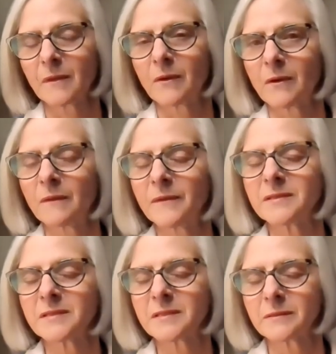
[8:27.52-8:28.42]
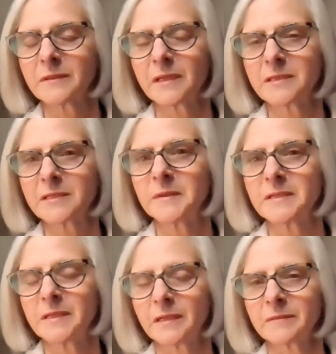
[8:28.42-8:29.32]
all that still needs to be
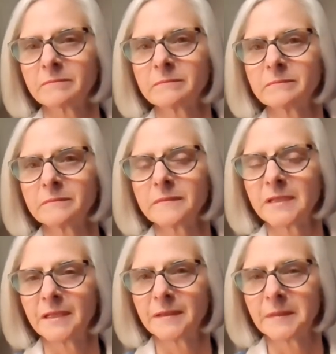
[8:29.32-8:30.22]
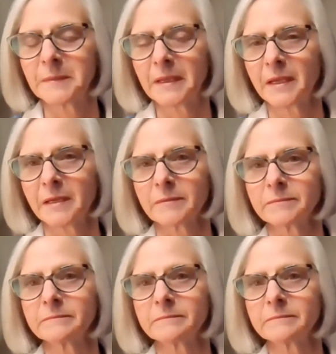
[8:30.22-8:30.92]
done to end the pain,